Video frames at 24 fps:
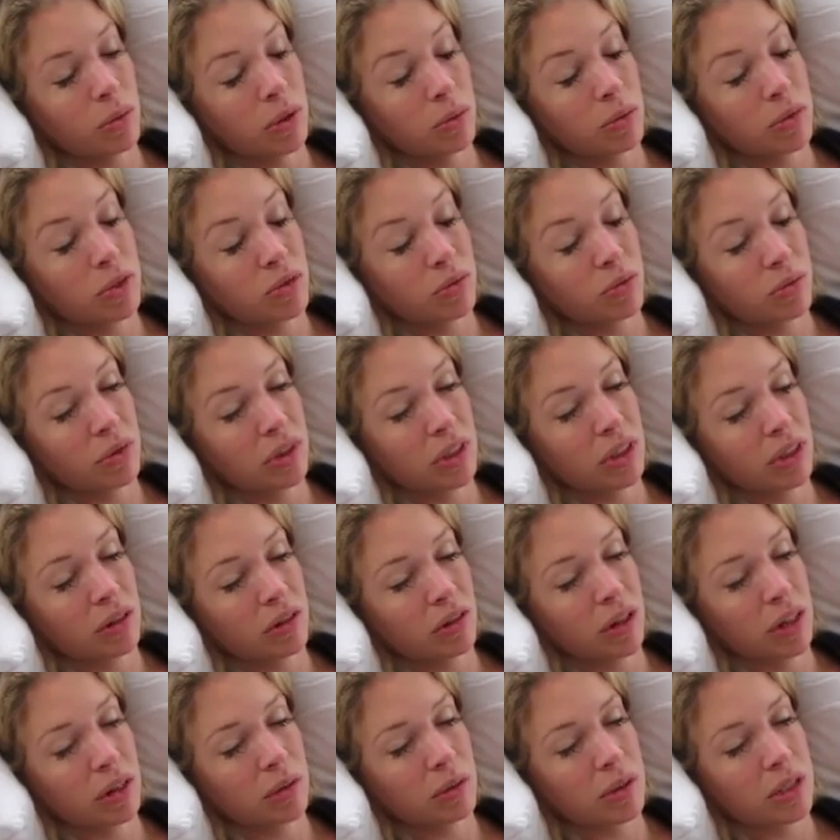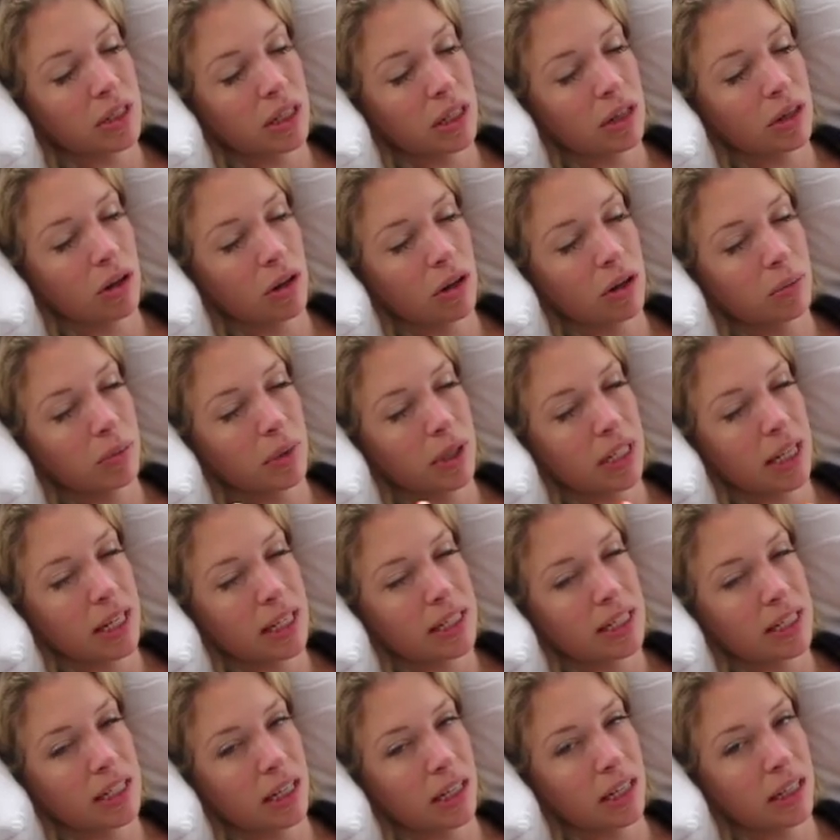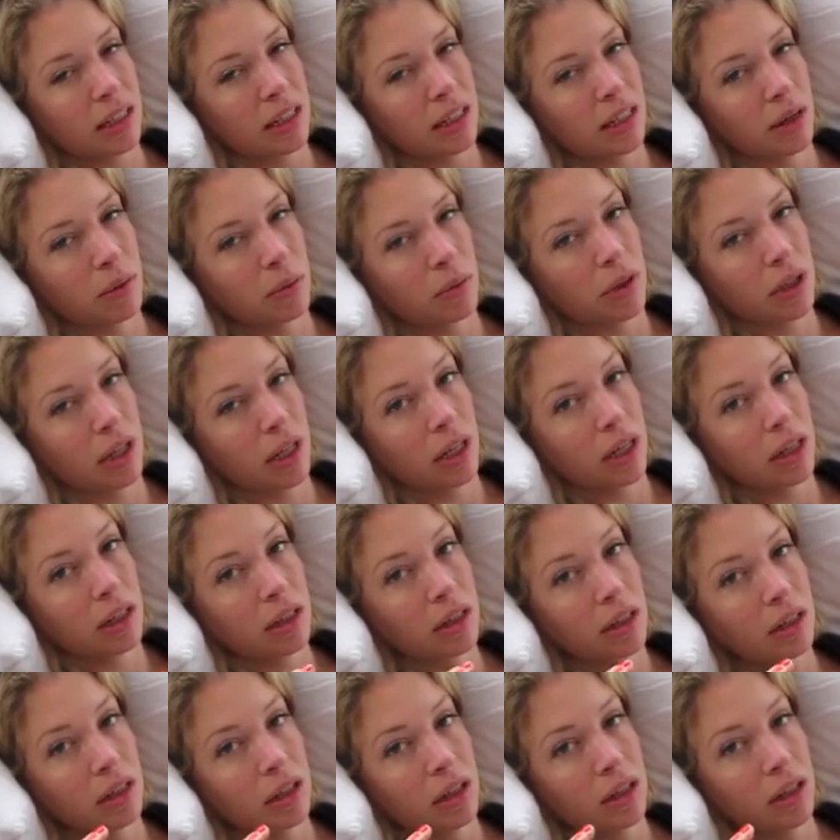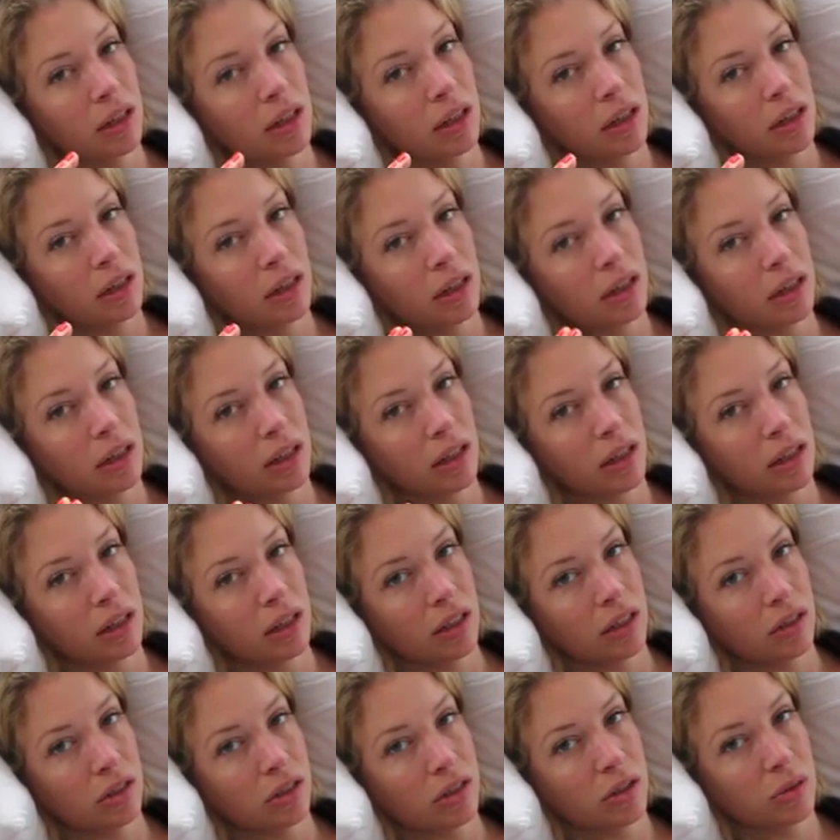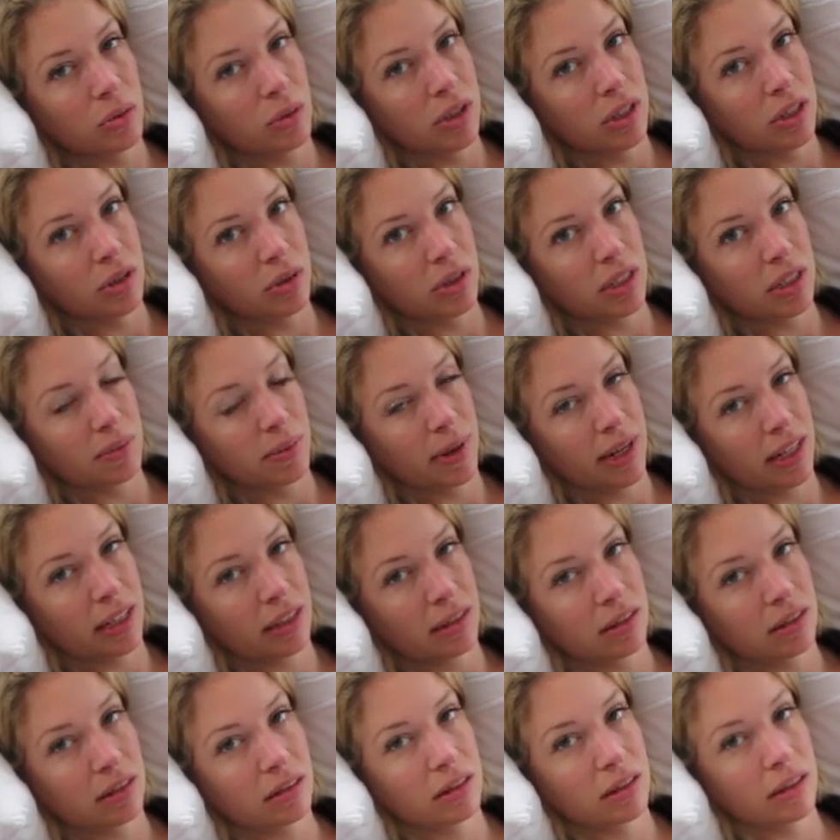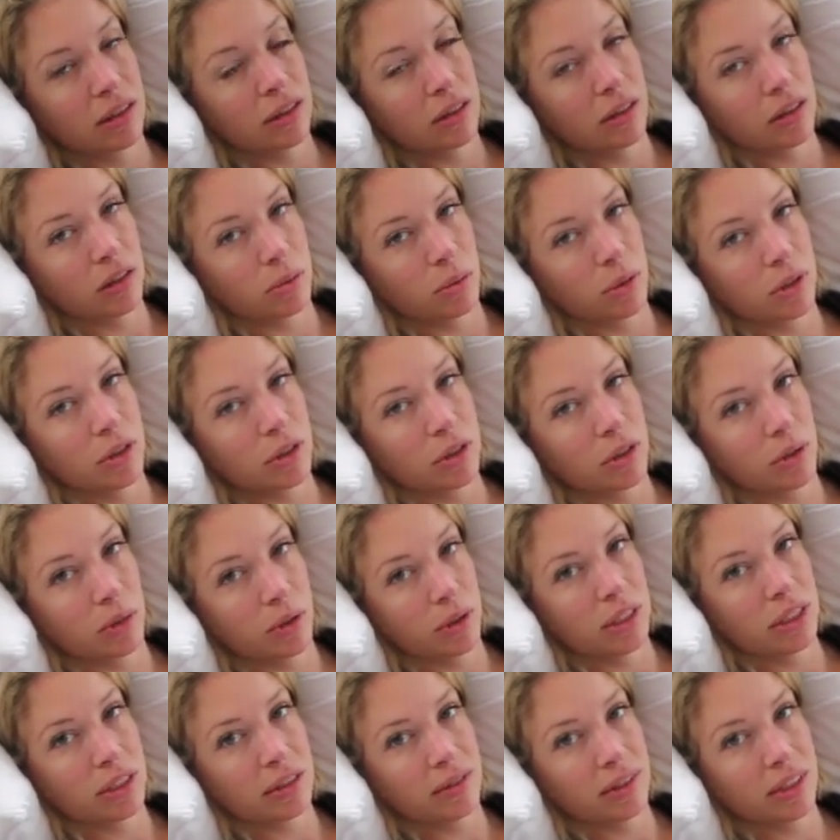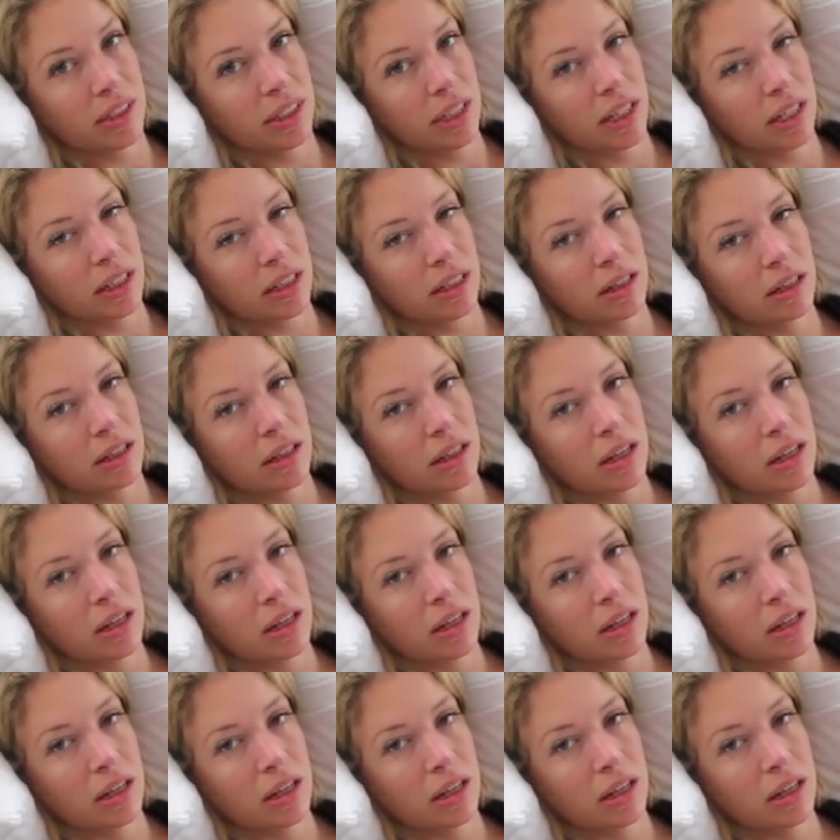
what was really great was they called me last night and were like, here's what to expect. Here's what you're going to feel like.